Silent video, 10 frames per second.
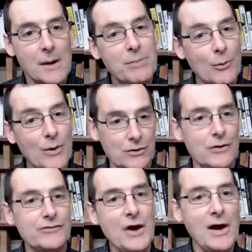but we can
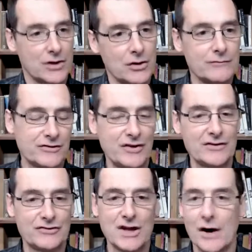also have a
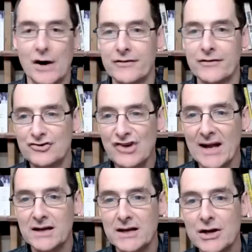conversation going in the
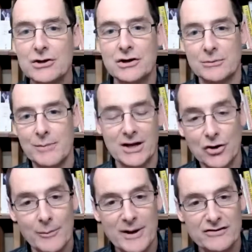chat. You can make
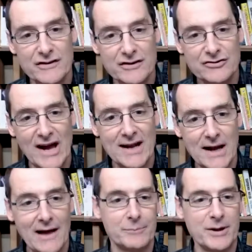comments in the chat.
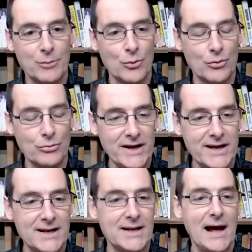Other people will
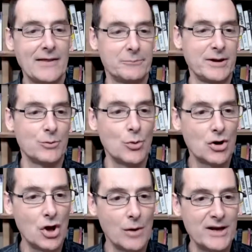read it. Other people will
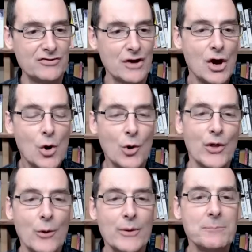comment.
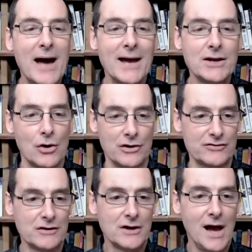Although we may not
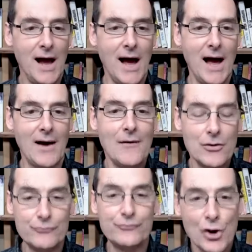
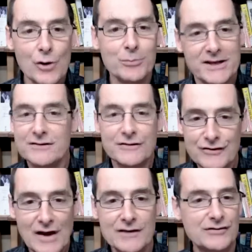verbally
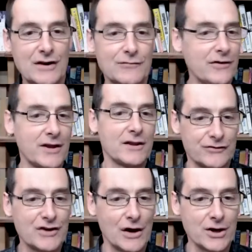discuss everything that's
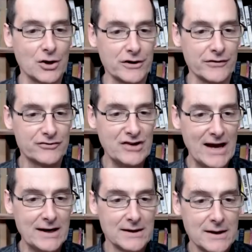going on in the
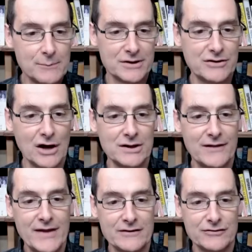chat, but don't
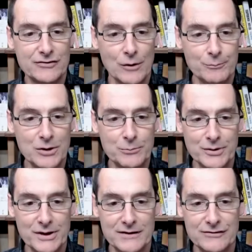let that stop you.
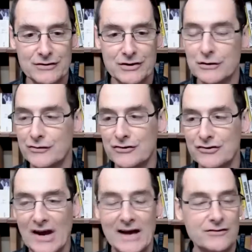Please use the
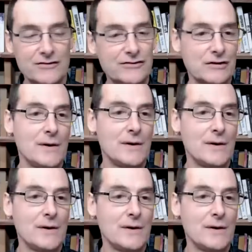chat to